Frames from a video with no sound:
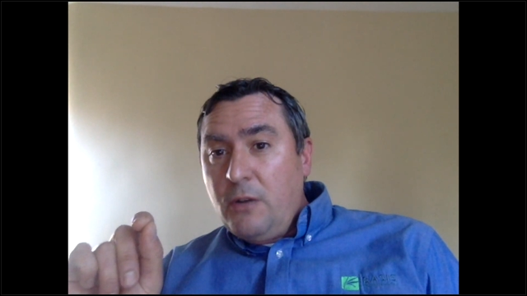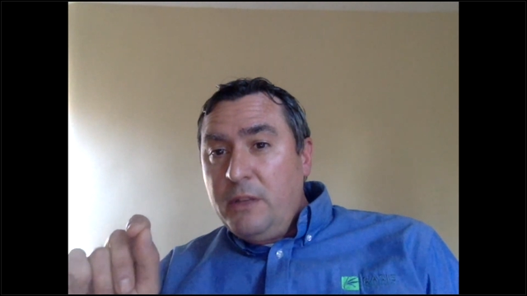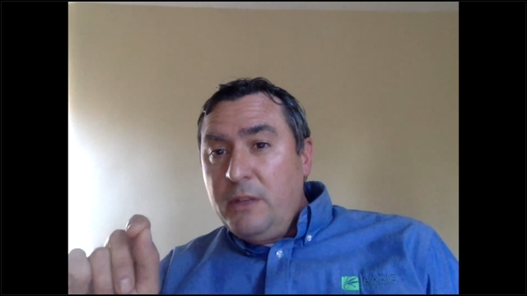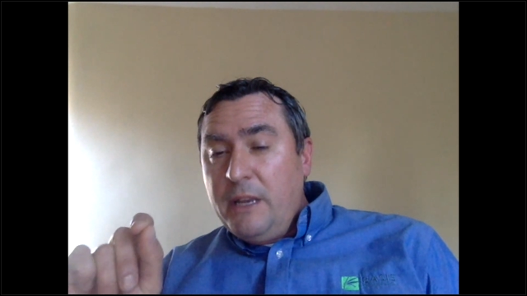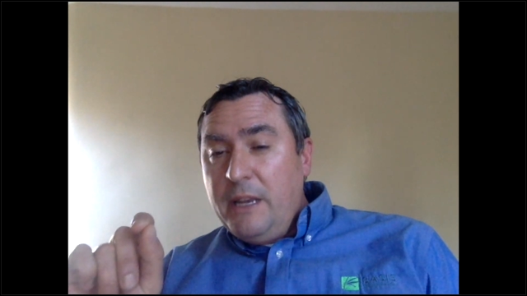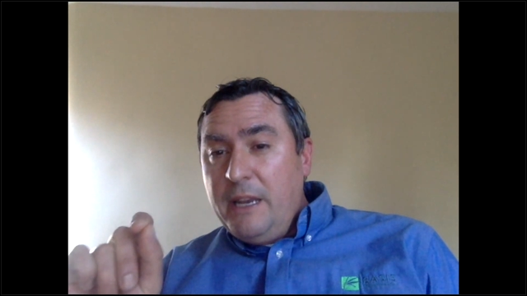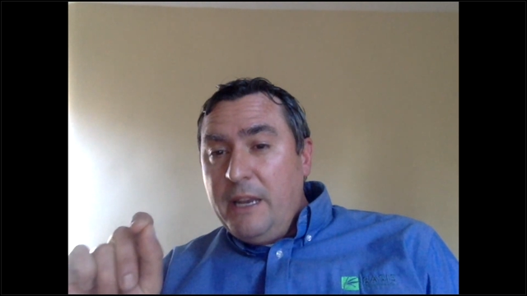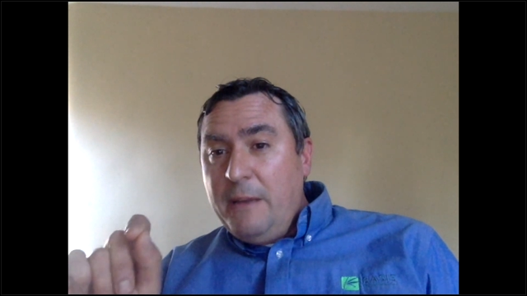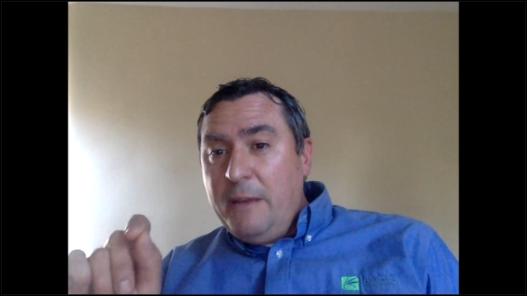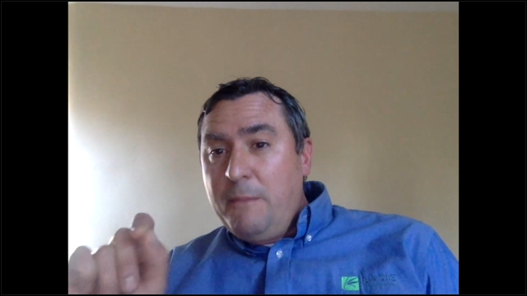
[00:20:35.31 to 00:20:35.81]

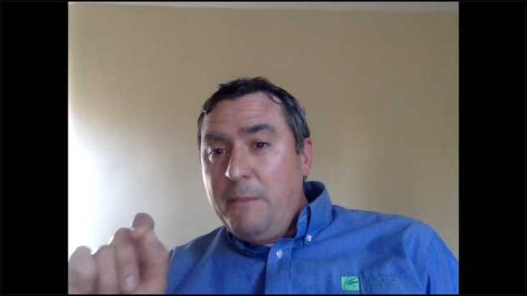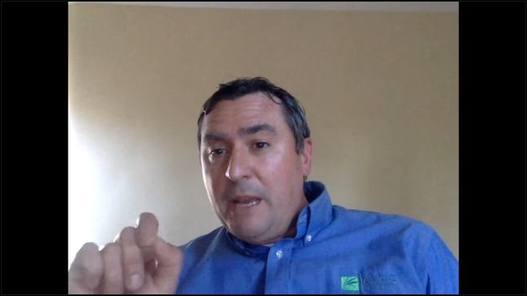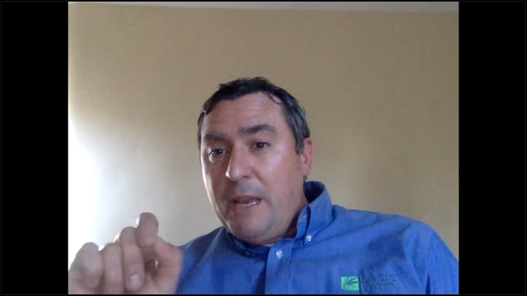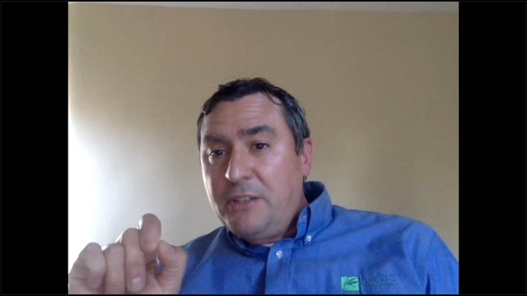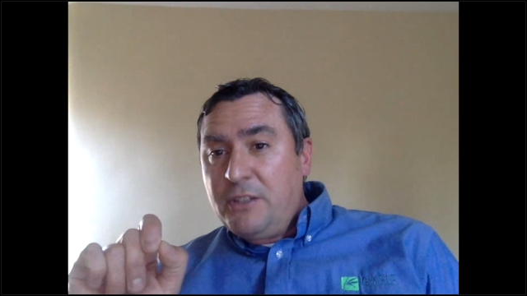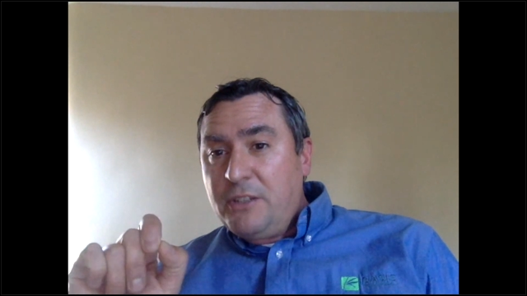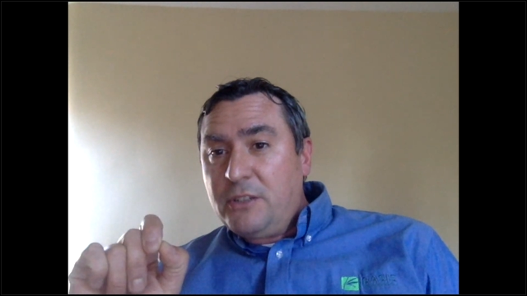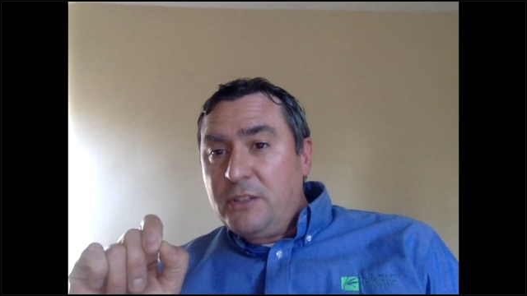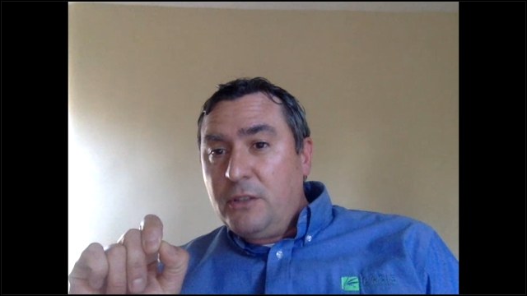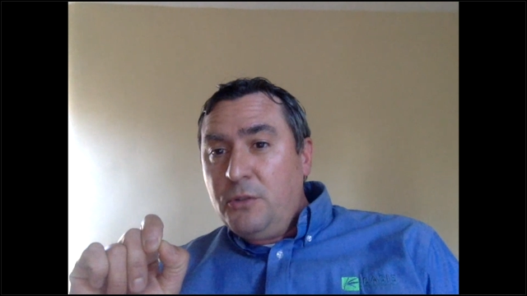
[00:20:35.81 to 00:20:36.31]
only a name
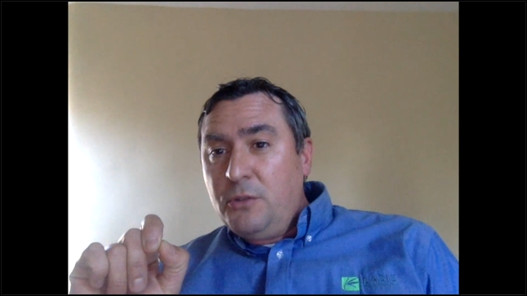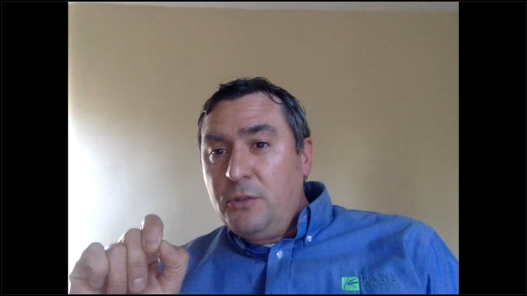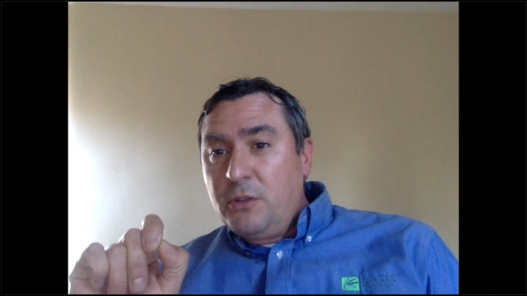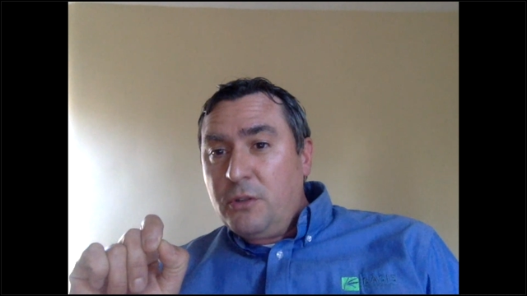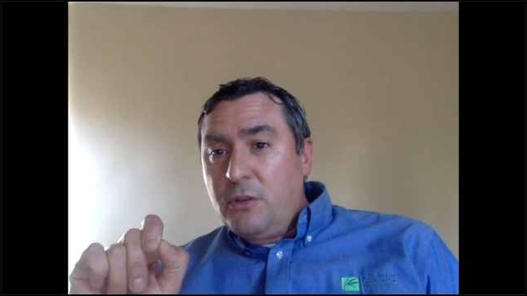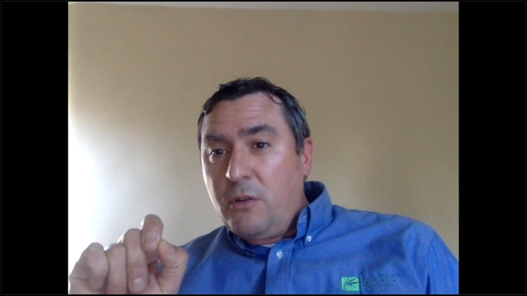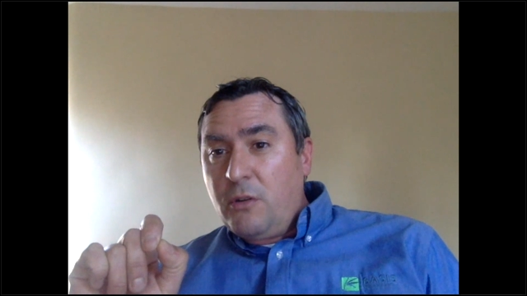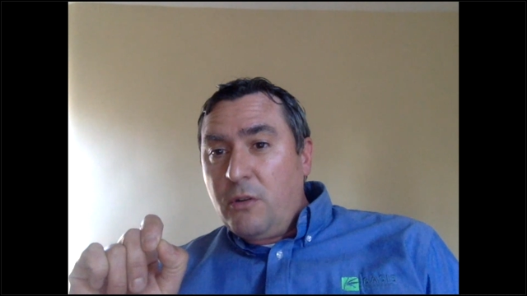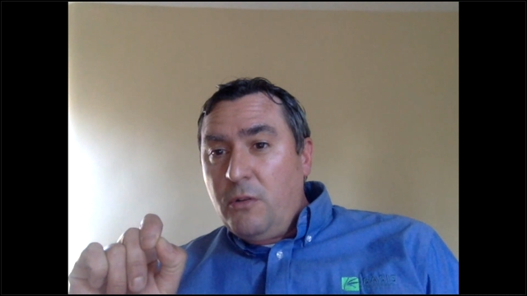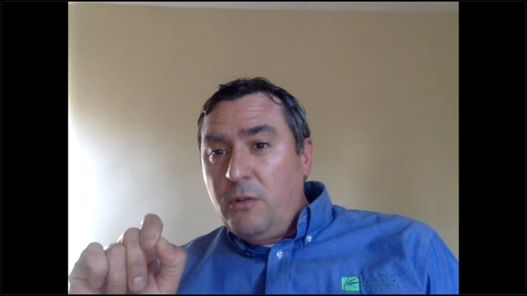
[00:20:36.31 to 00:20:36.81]
matching
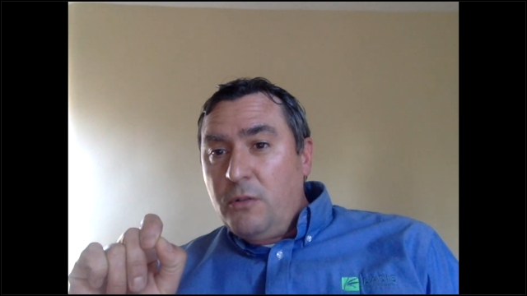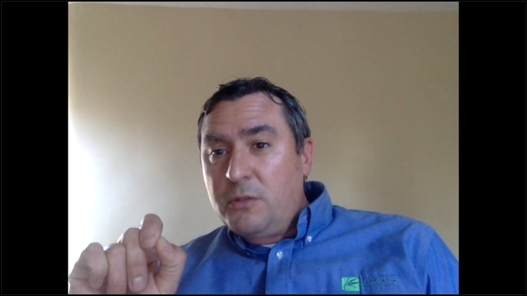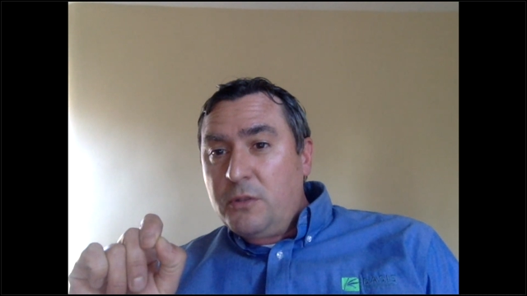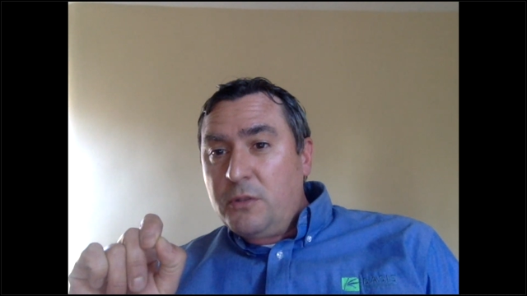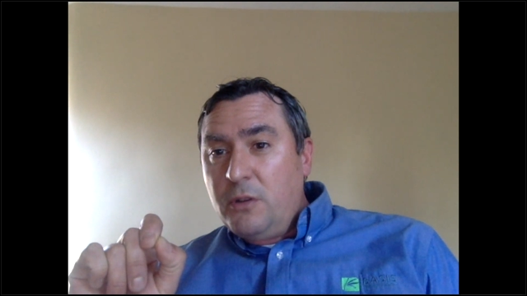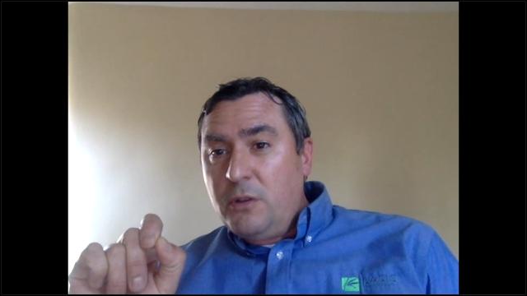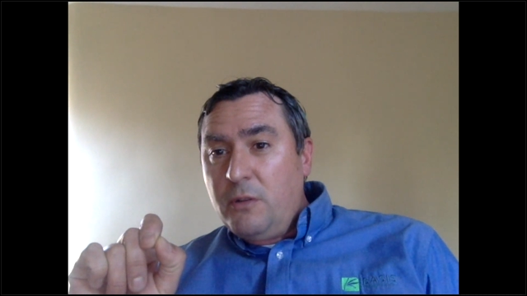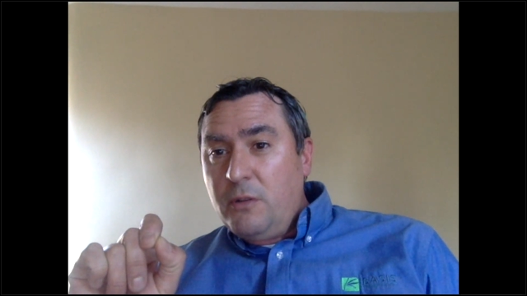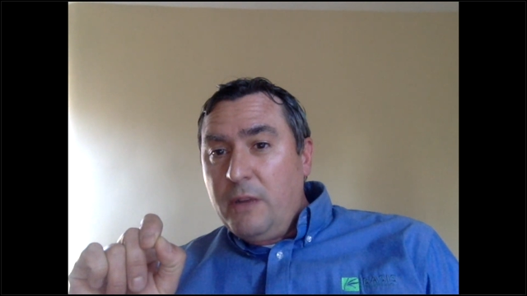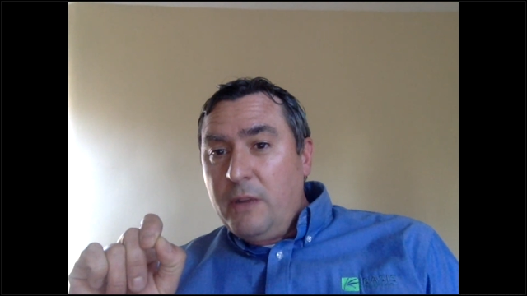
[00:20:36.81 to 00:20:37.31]
solution or
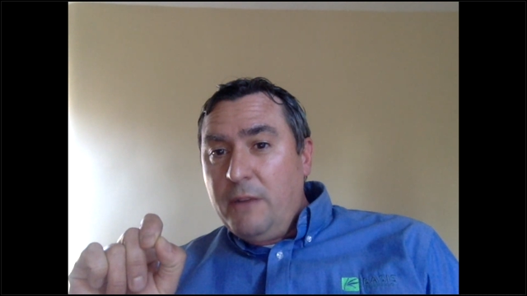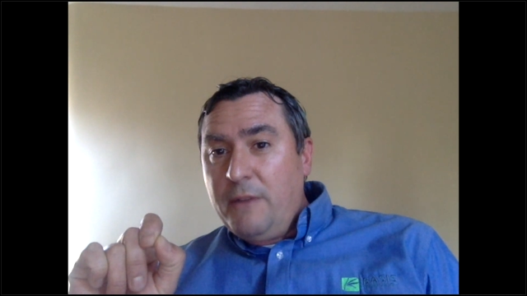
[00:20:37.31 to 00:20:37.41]
also